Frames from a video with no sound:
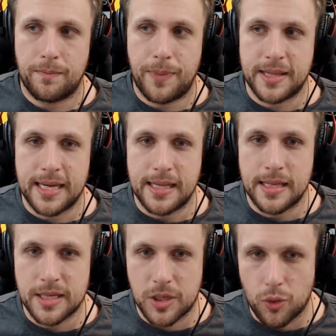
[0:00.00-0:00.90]
But then
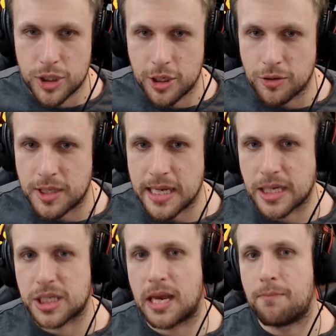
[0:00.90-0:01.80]
there's also
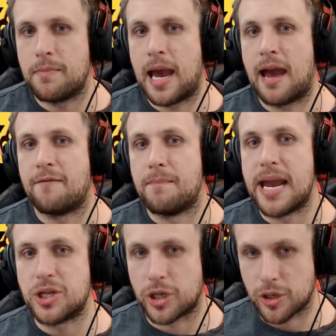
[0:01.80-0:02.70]
things that have
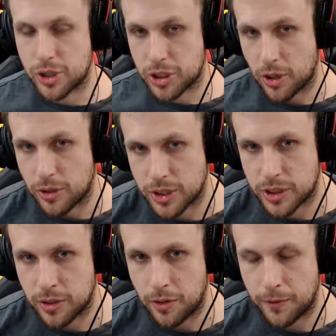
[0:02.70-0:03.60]
major concerns
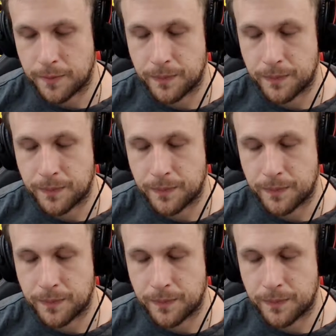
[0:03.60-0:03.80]
too.